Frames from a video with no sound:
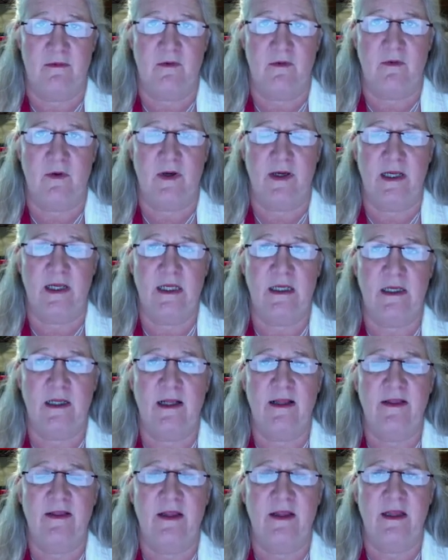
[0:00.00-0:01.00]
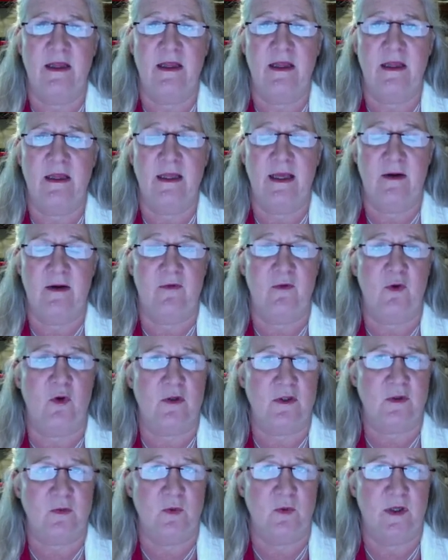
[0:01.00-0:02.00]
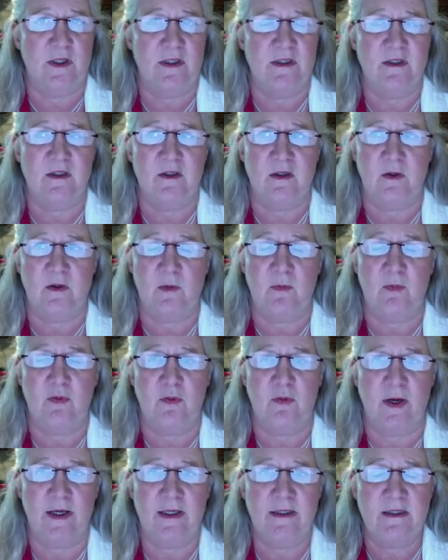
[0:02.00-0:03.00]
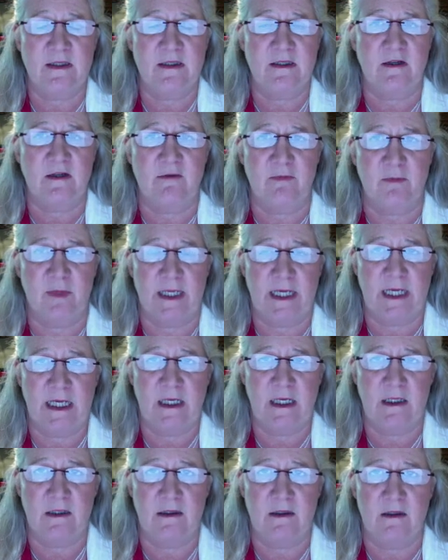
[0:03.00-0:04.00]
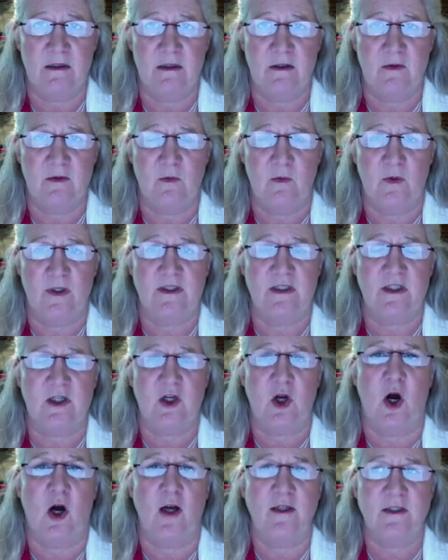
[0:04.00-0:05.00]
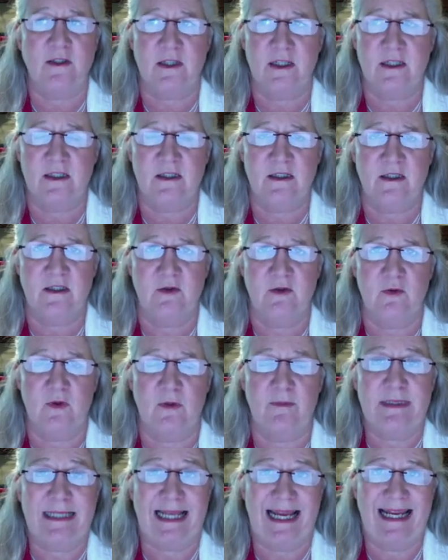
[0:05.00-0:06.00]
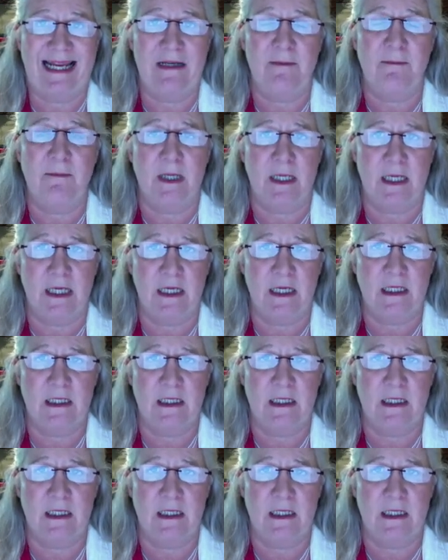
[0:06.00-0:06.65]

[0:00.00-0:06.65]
right? And of course, what is the price of money? What does it cost us to obtain money?